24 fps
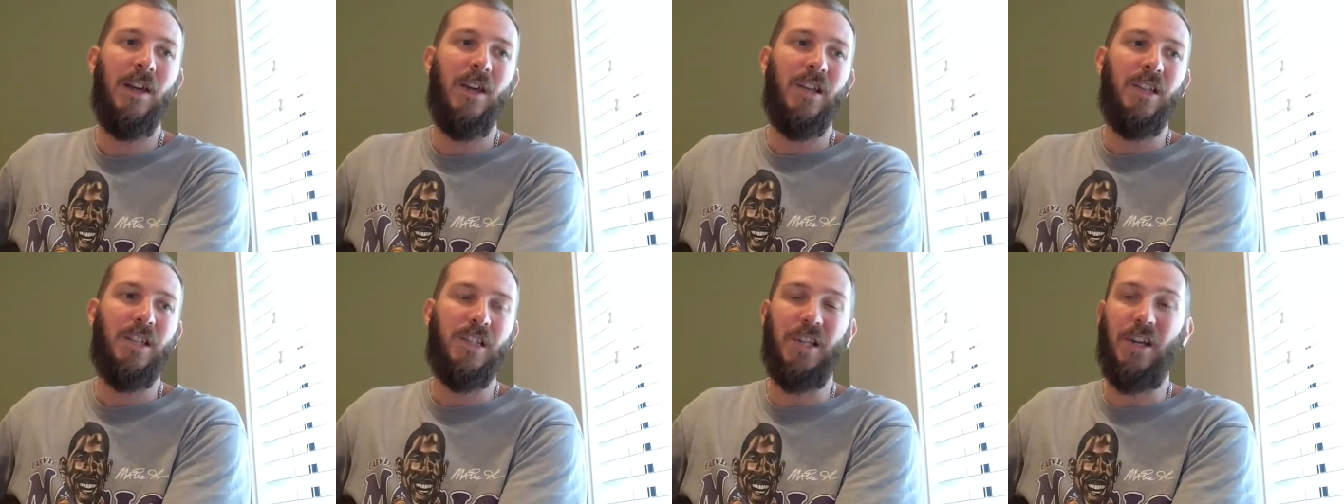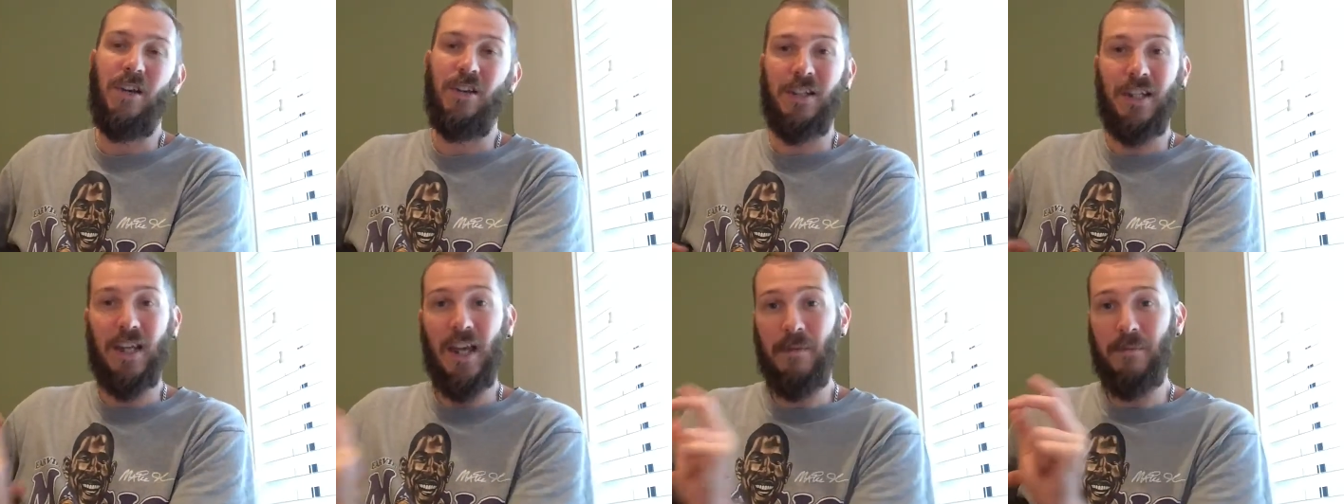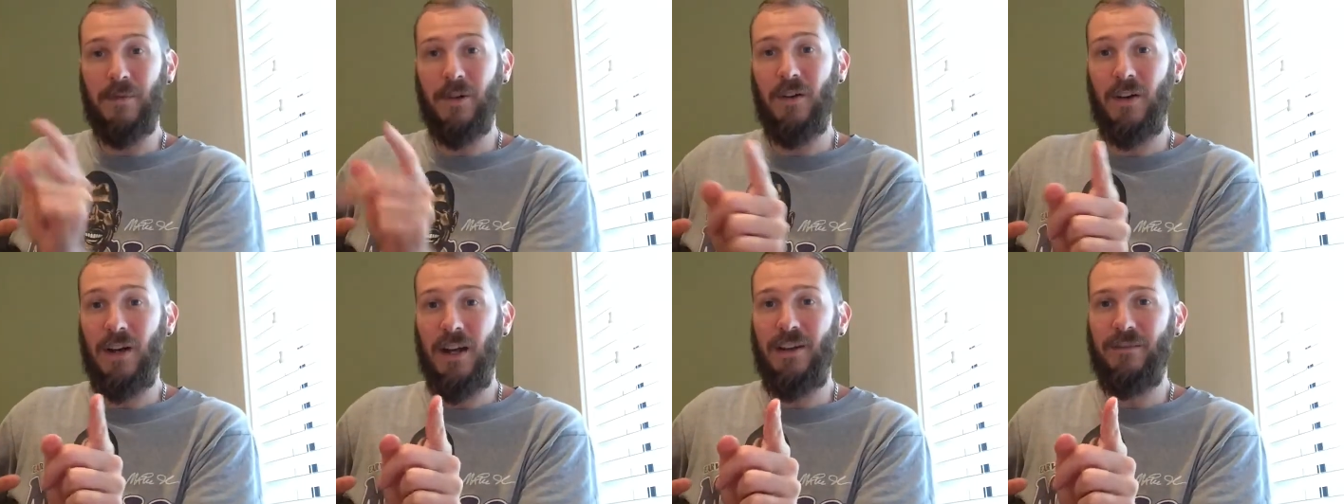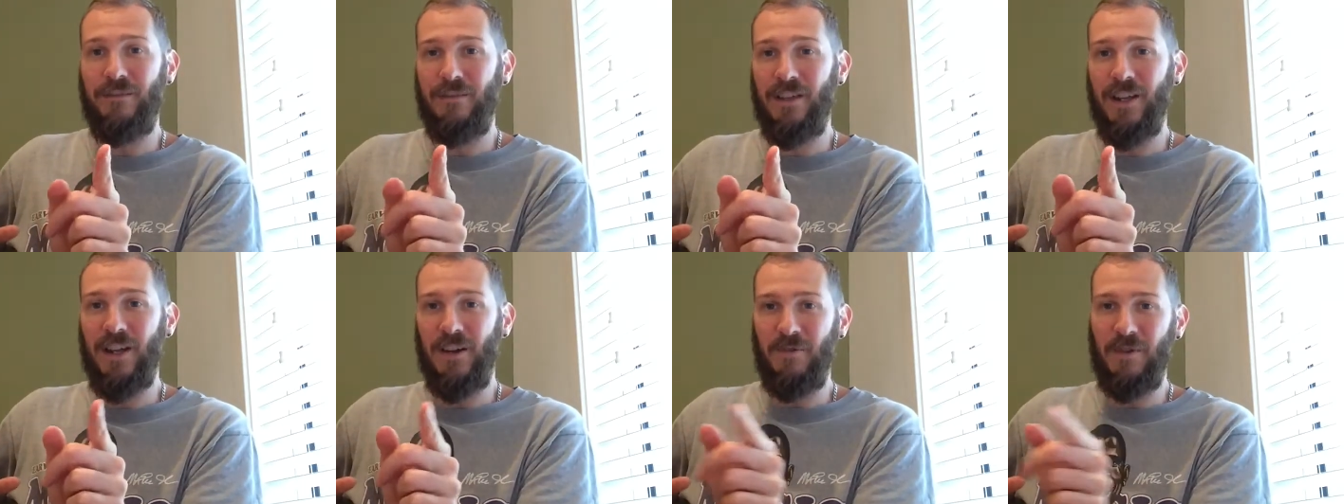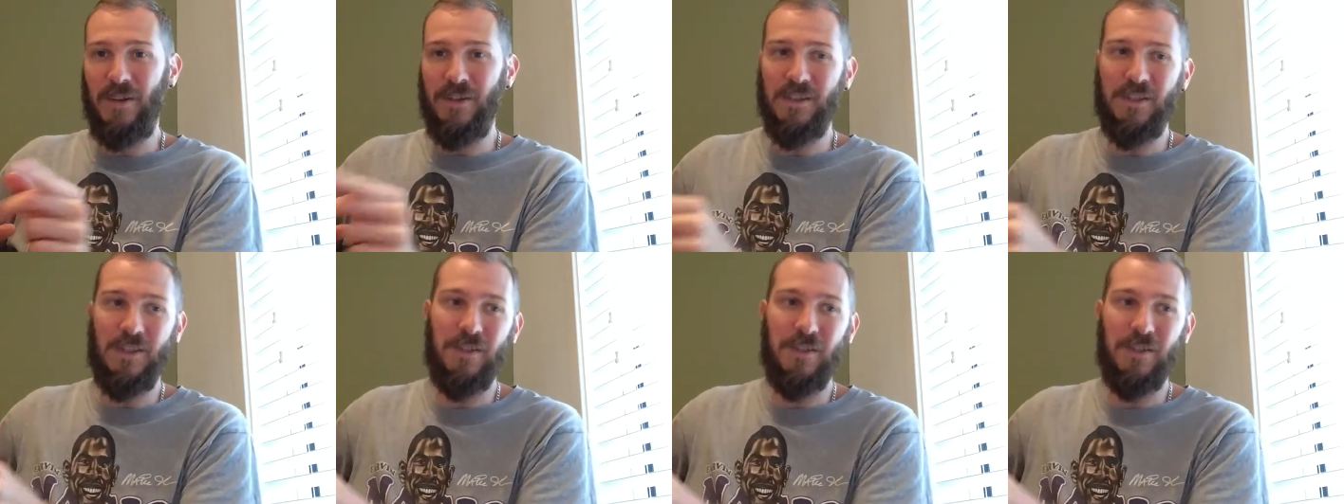So keep an eye out for that one